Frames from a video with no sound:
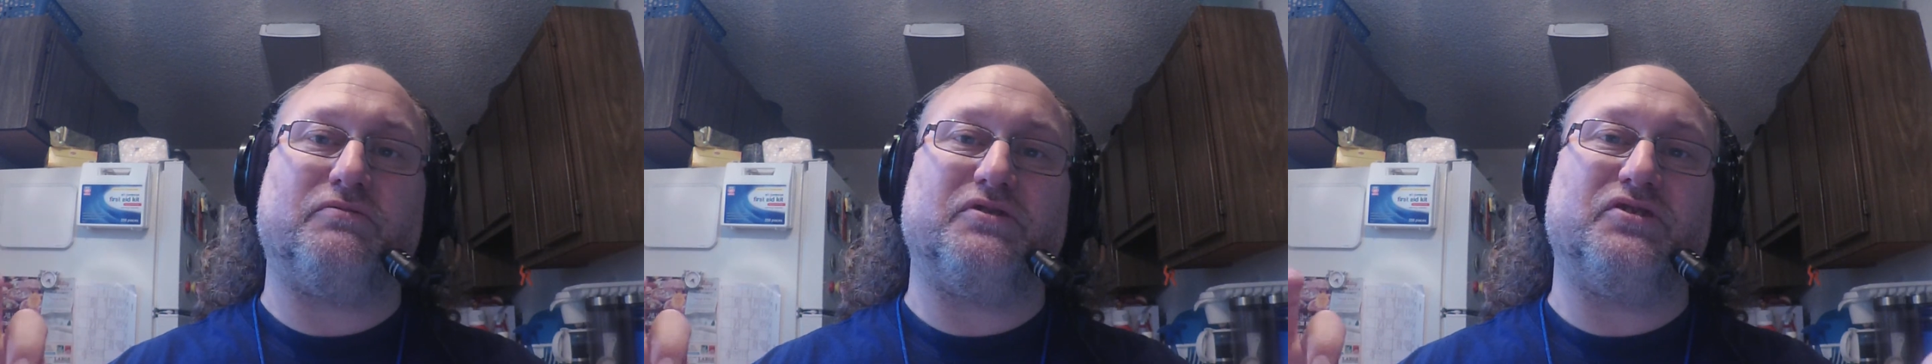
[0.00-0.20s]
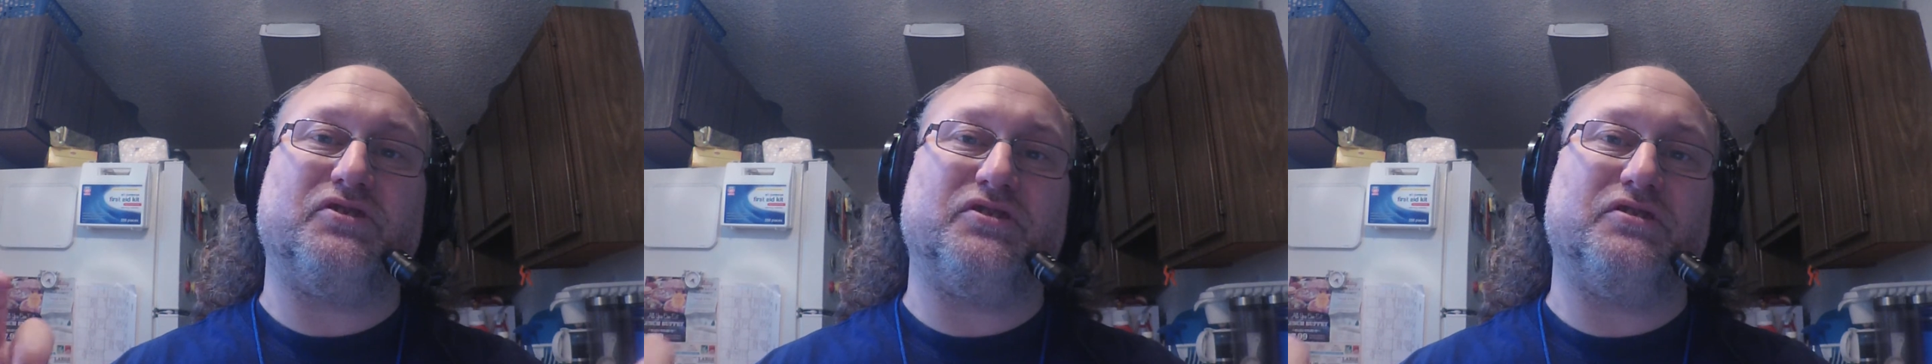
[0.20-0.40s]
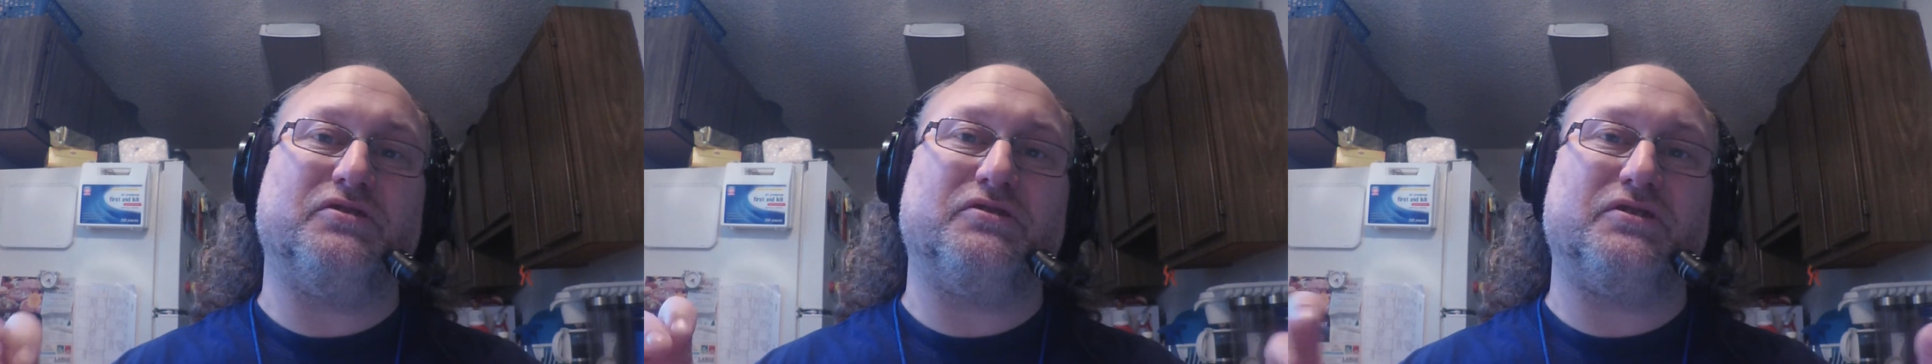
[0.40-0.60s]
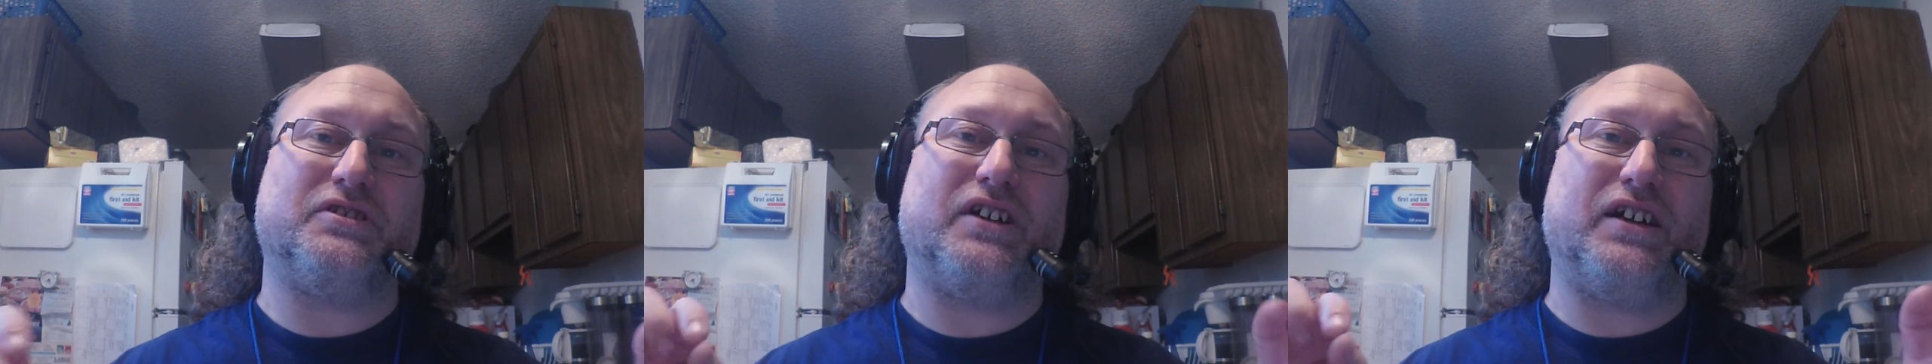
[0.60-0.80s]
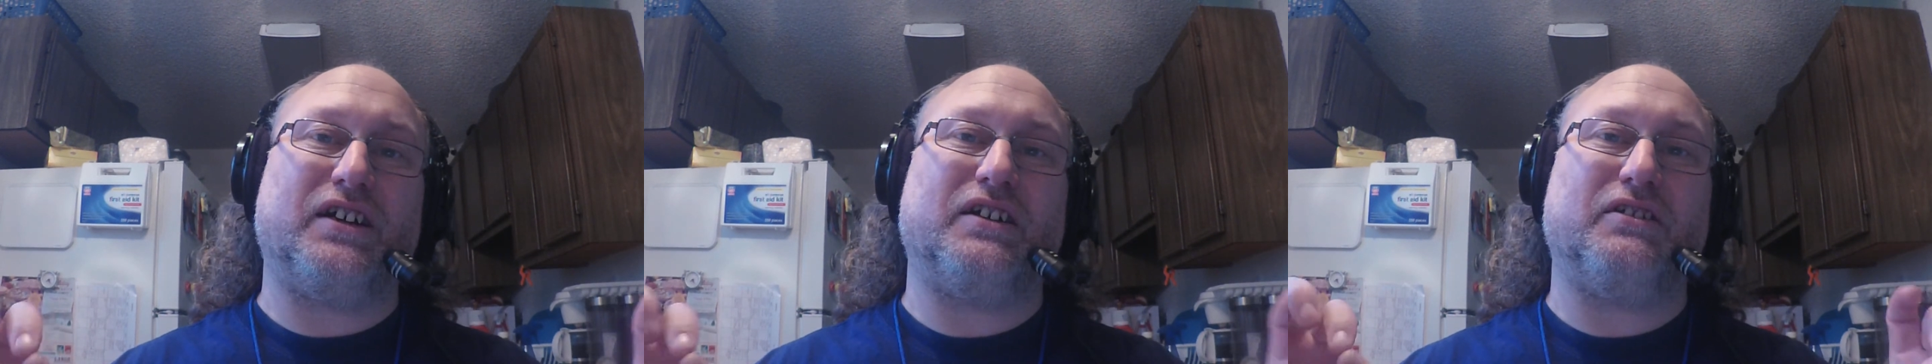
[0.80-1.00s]
We still
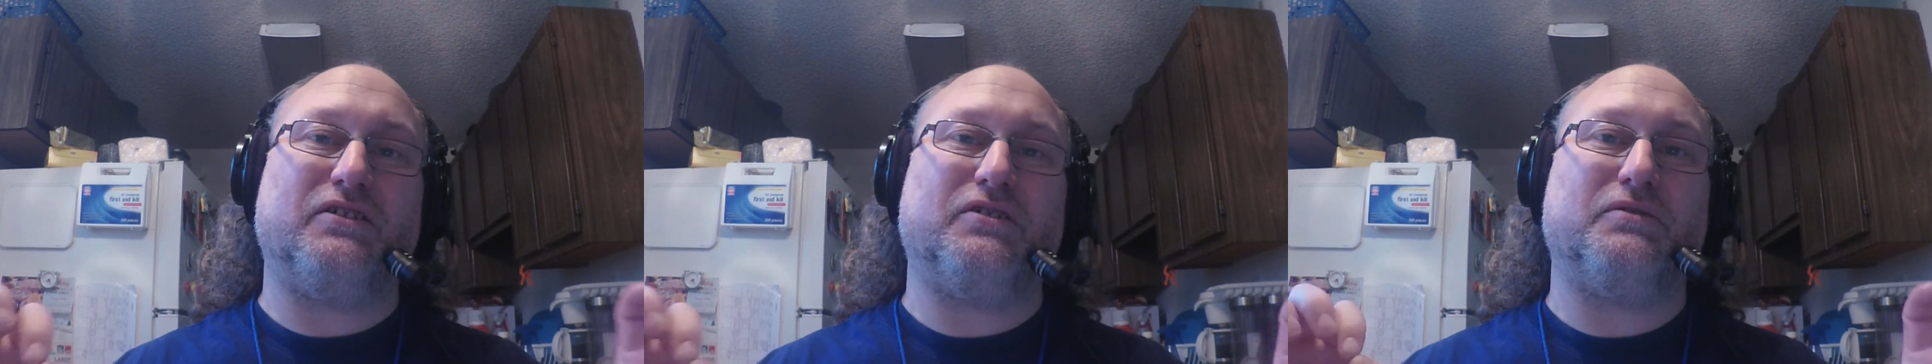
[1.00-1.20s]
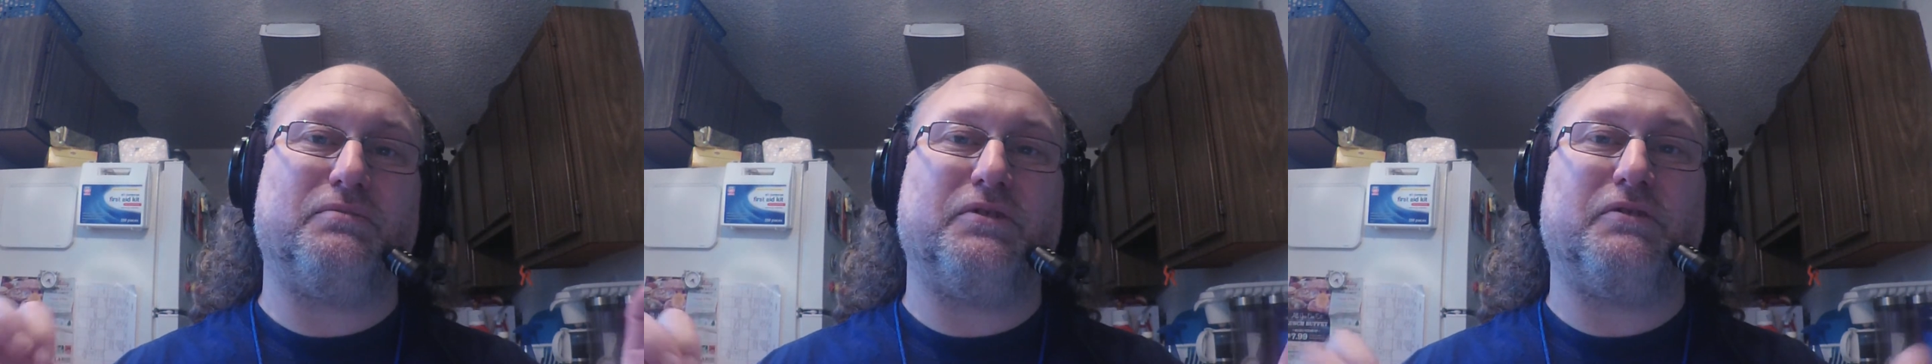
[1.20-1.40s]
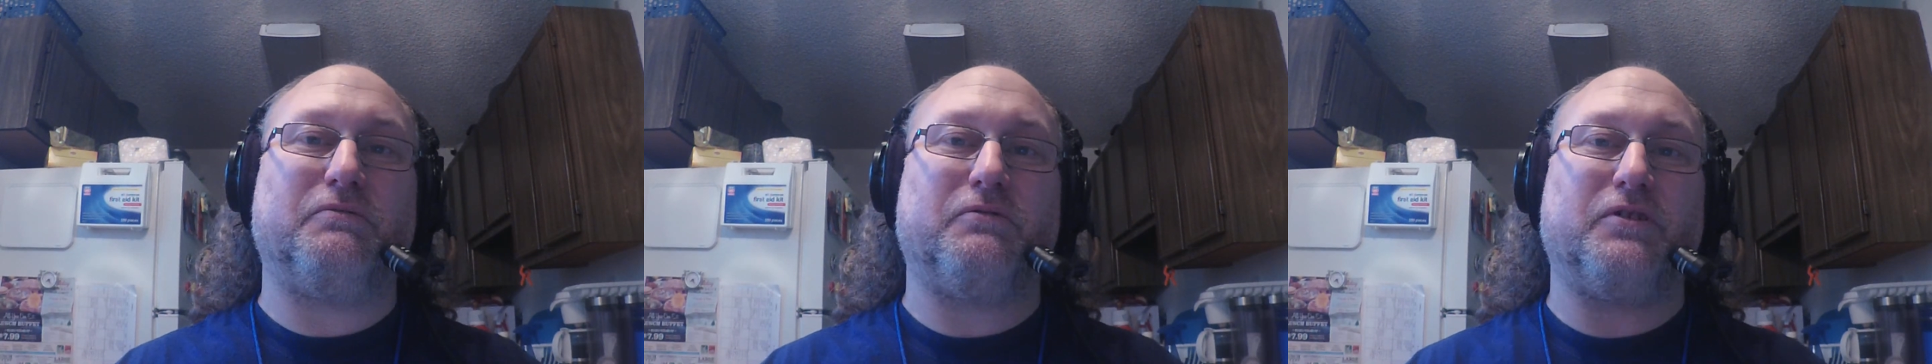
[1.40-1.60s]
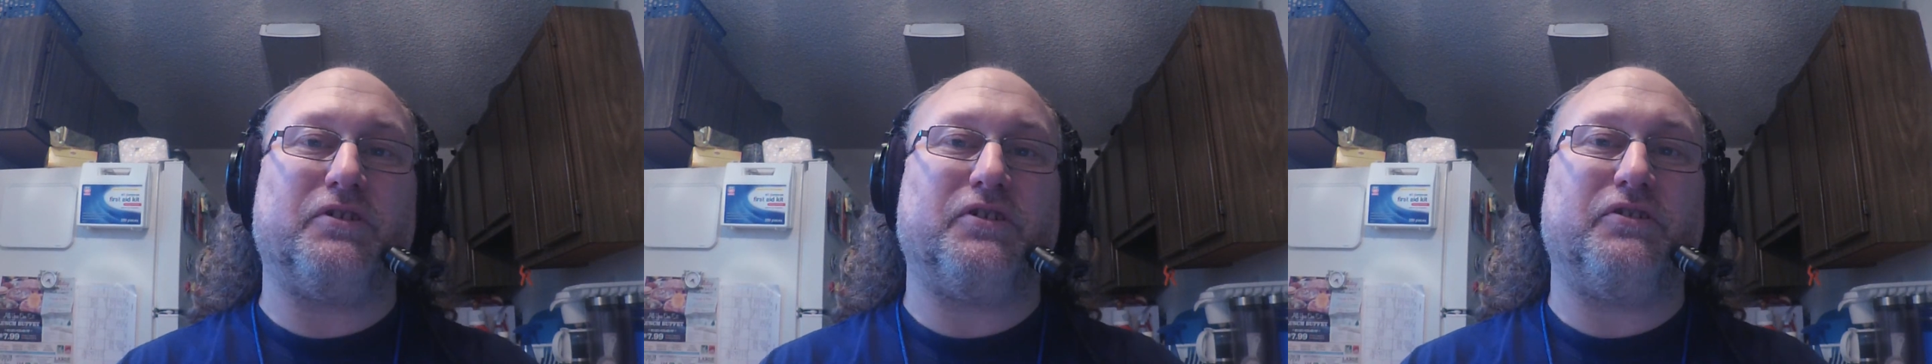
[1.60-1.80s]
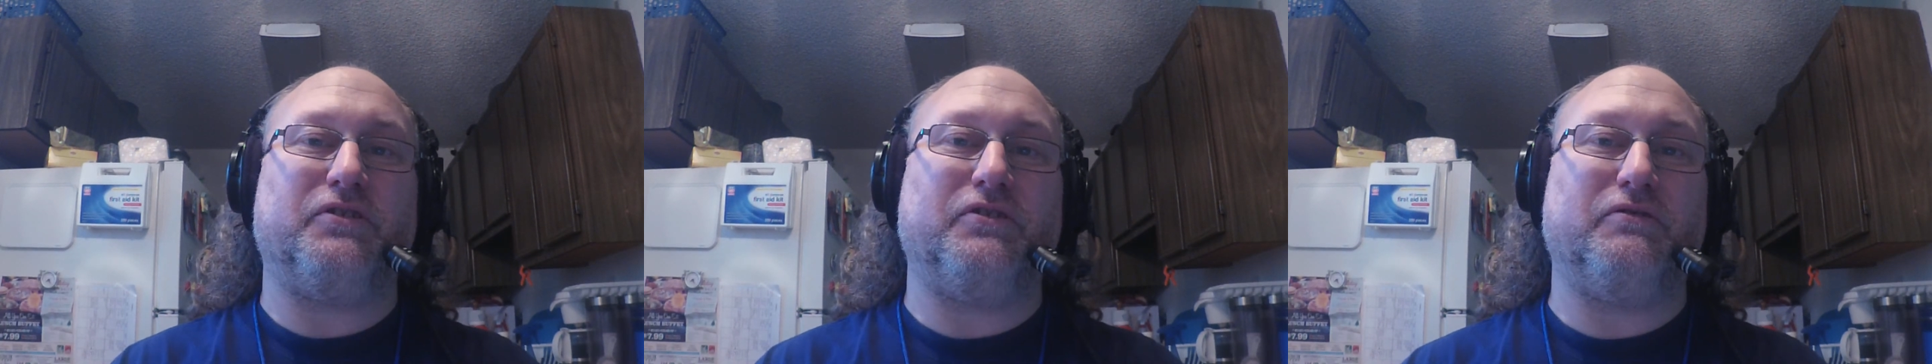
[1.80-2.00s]
got a little bit of work
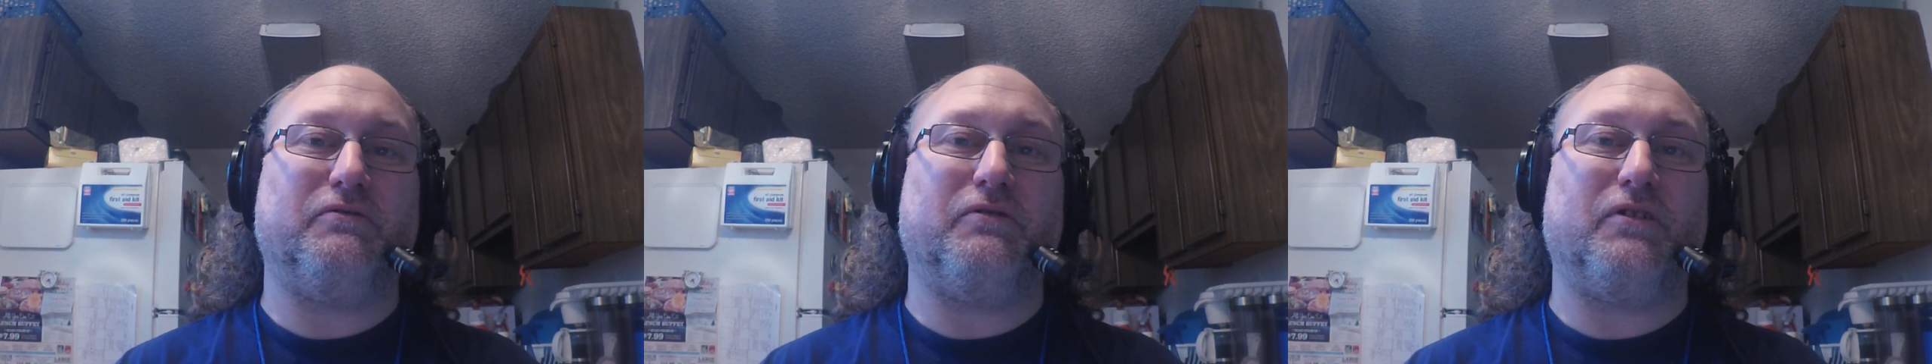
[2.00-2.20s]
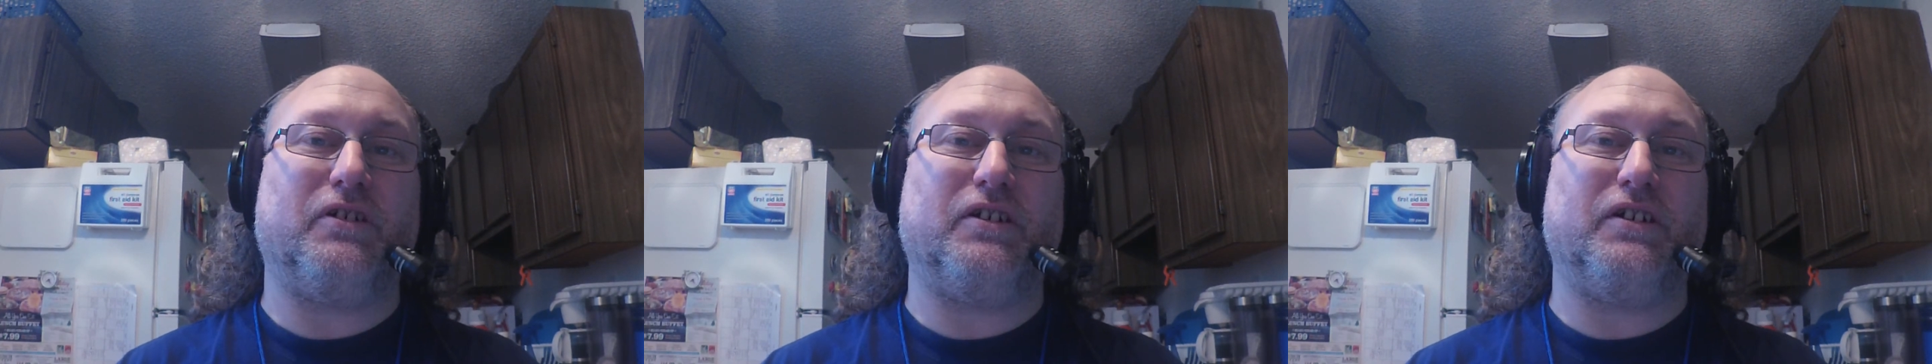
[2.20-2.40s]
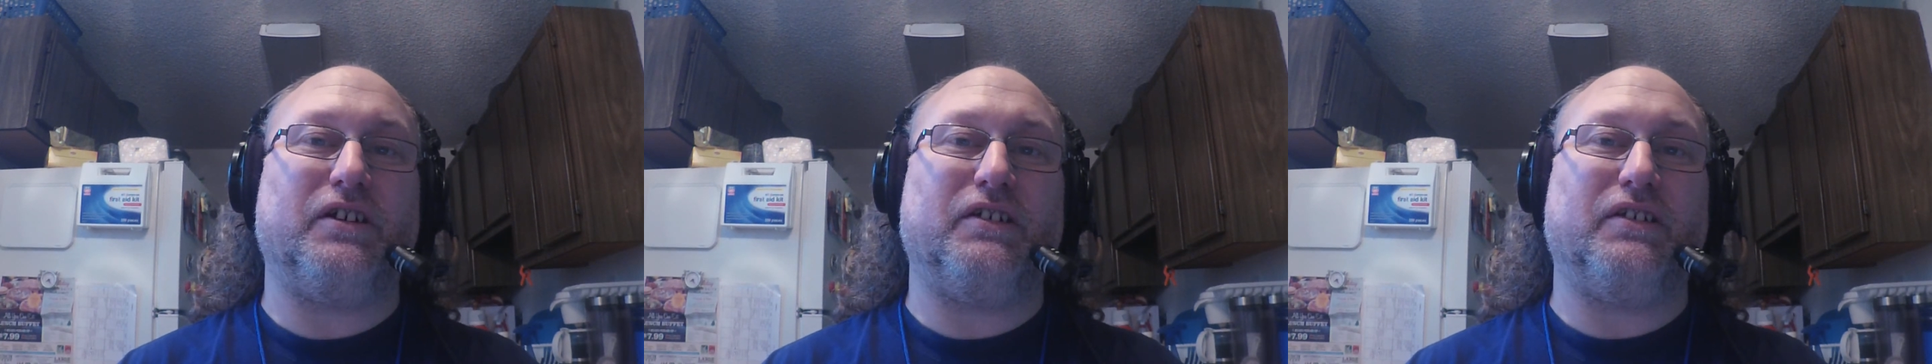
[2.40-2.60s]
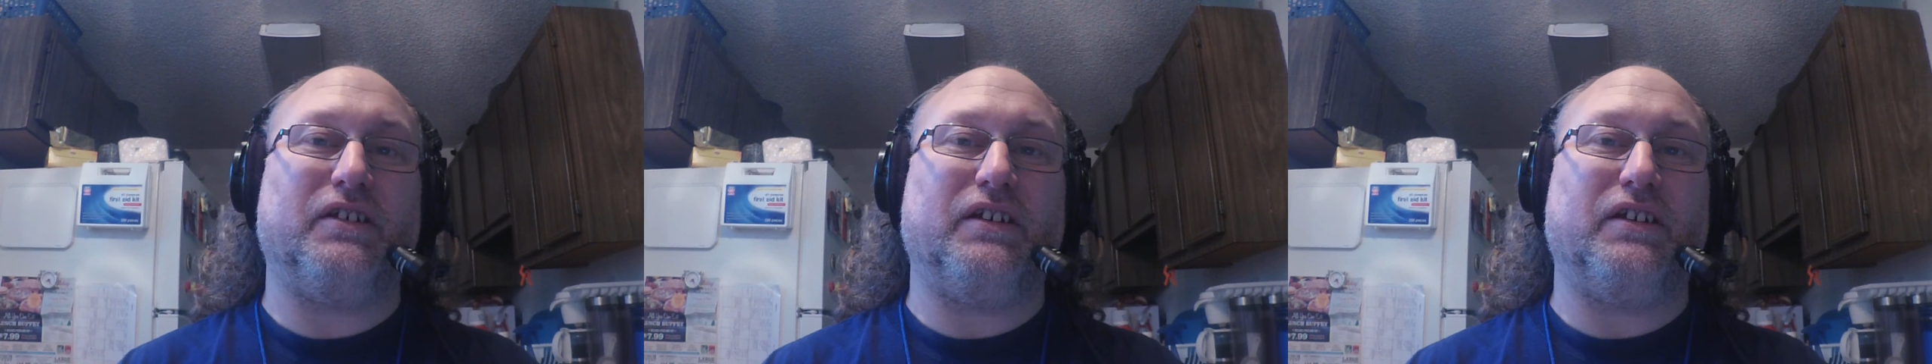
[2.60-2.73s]
to do on it.